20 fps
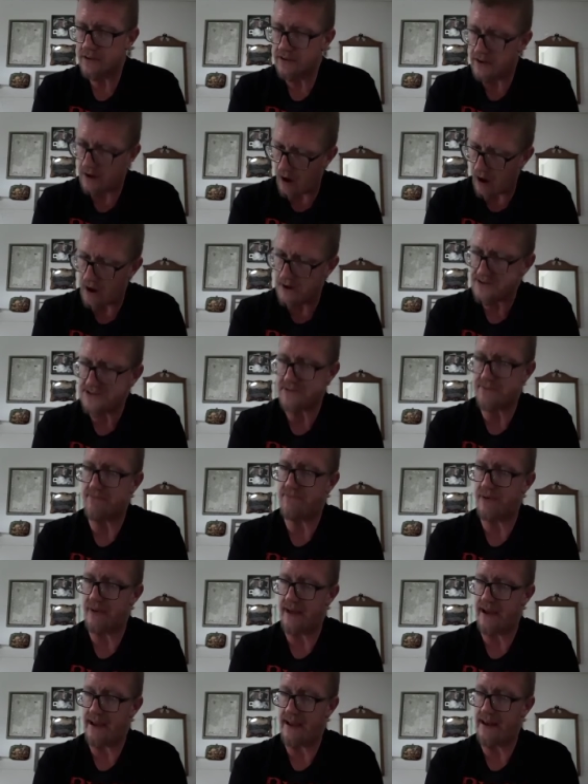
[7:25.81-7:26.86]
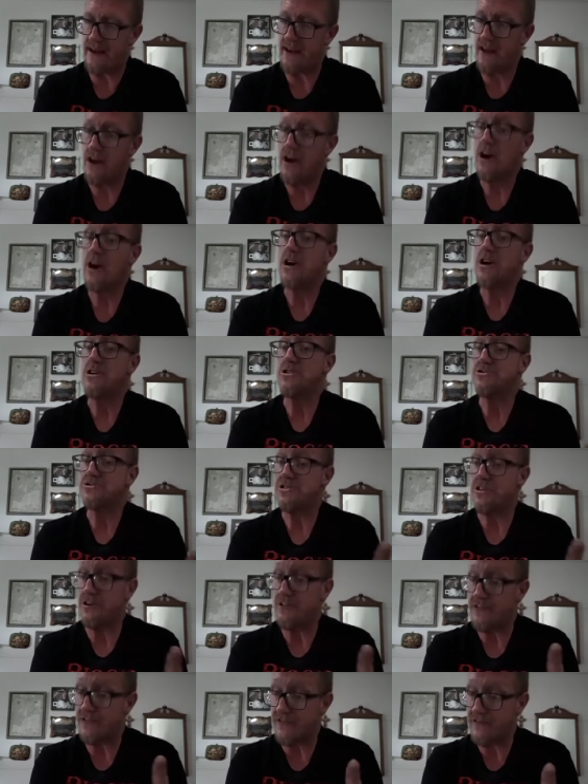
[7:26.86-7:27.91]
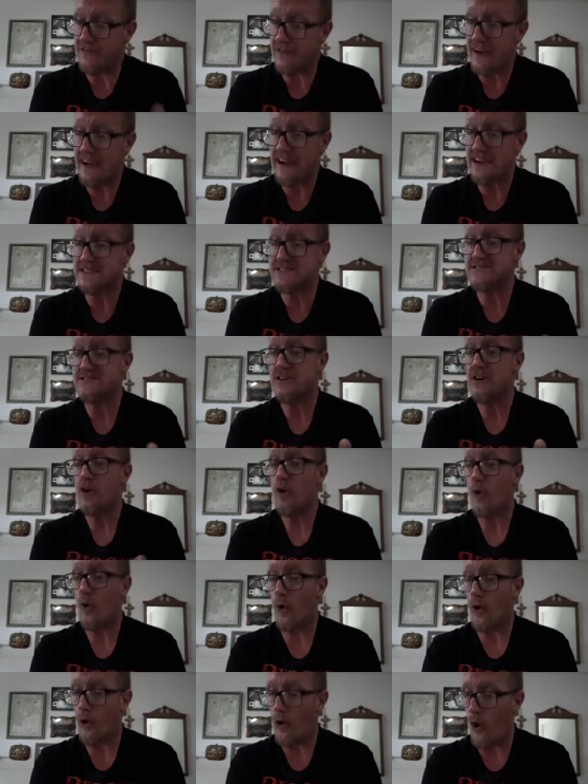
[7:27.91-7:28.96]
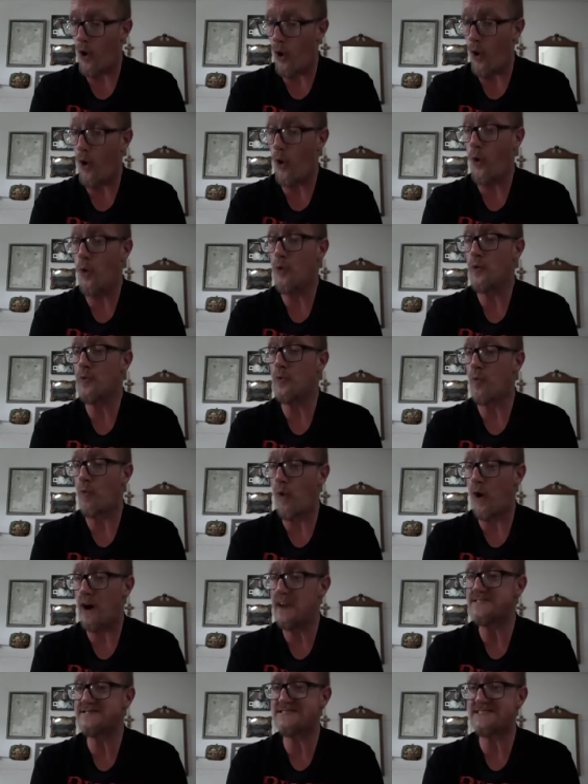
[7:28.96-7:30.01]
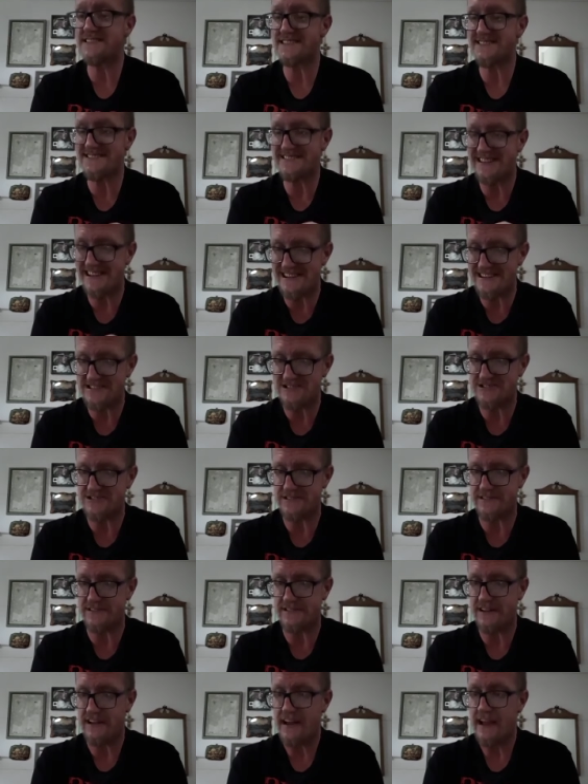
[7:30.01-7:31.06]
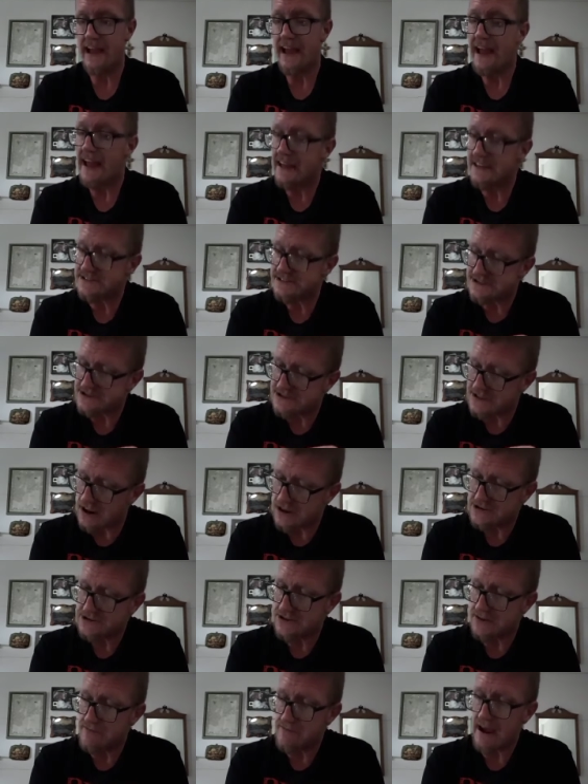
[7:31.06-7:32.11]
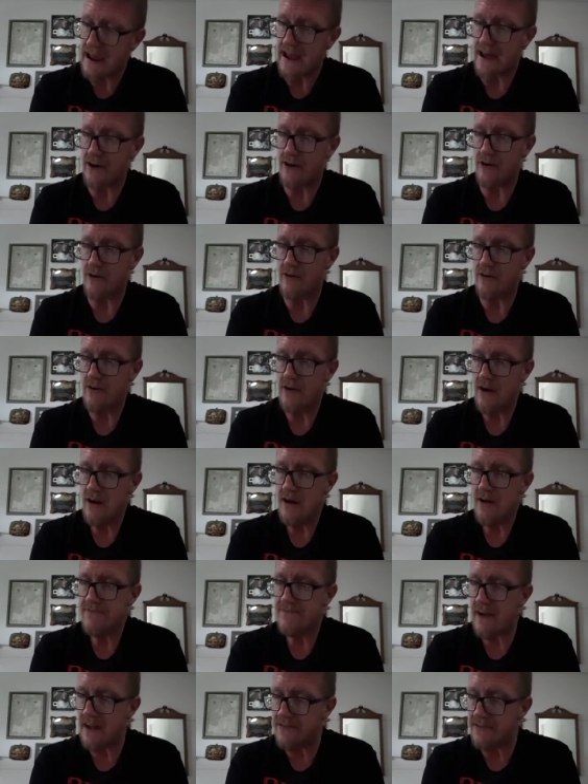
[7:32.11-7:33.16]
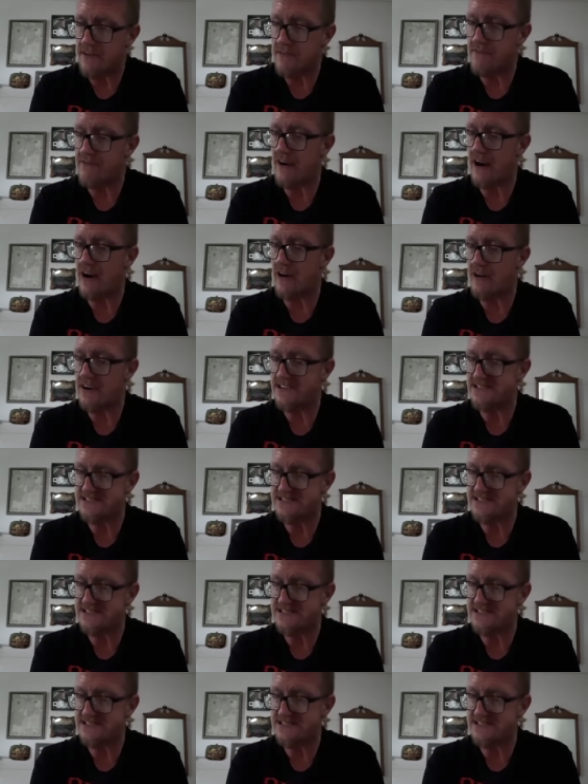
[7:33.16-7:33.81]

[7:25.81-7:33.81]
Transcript: contemplate, to fix or hold one's attention in such a manner that the very